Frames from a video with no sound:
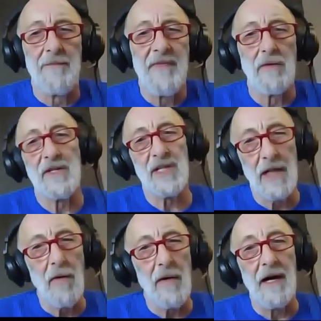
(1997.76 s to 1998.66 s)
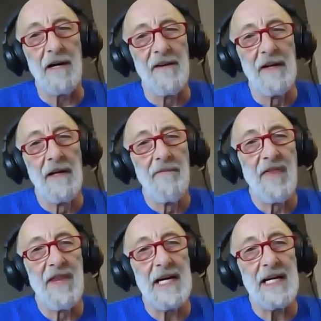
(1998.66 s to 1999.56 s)
It was low enough
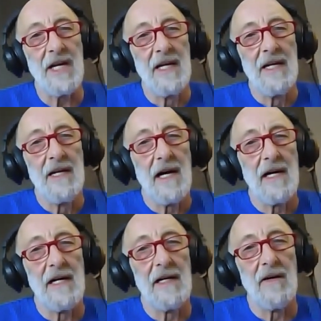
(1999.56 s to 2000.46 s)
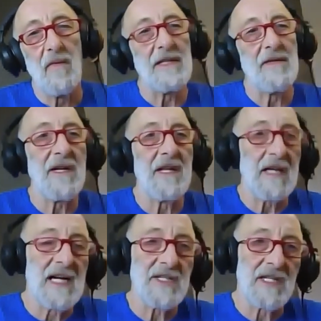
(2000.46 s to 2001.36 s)
that when one of the
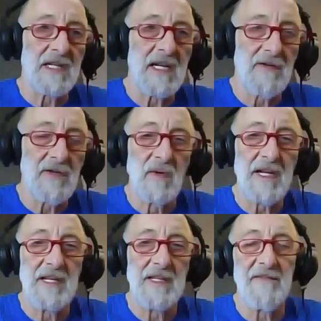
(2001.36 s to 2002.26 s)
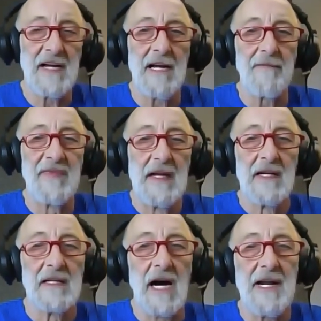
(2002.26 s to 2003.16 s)
guys that I was with in the van
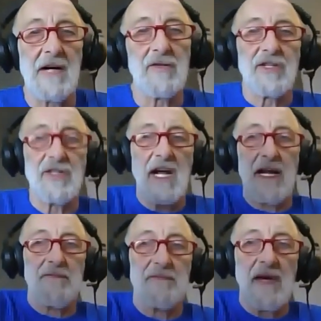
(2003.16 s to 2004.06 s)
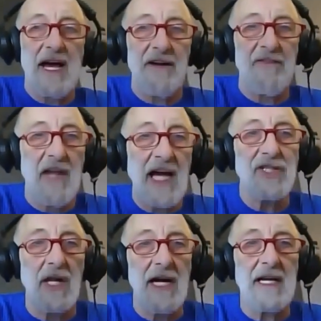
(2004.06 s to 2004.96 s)
got out and had a
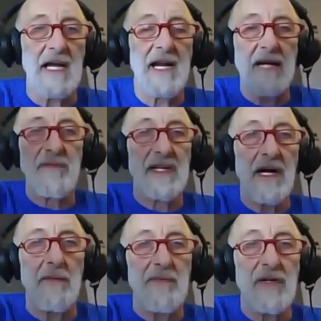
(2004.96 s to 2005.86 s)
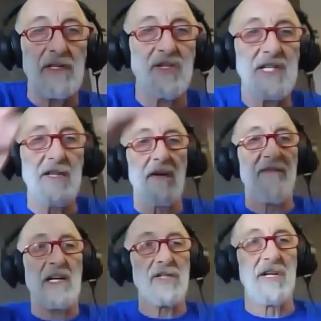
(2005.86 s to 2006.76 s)
flashlight and aimed it up, you could see the
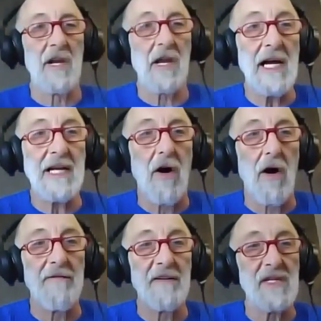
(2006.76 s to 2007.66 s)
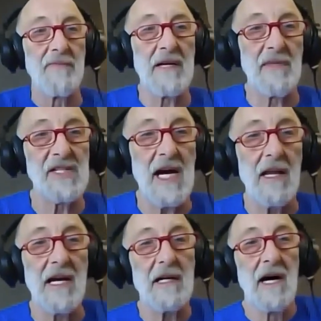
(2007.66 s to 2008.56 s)
reflection of the light off of something
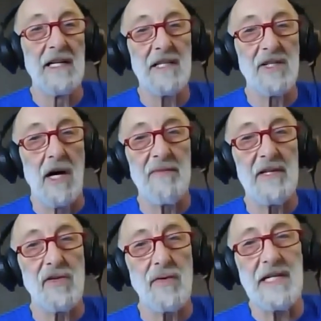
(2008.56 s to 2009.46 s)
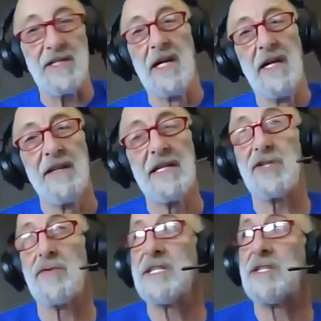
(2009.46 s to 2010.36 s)
metallic at the top of the trees. These
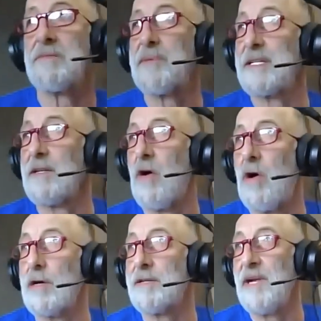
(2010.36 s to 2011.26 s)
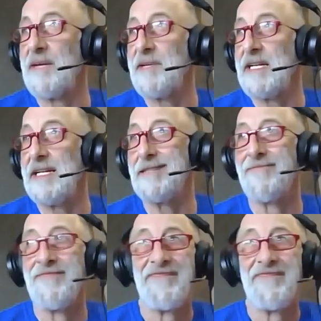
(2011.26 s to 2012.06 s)
trees had been logged maybe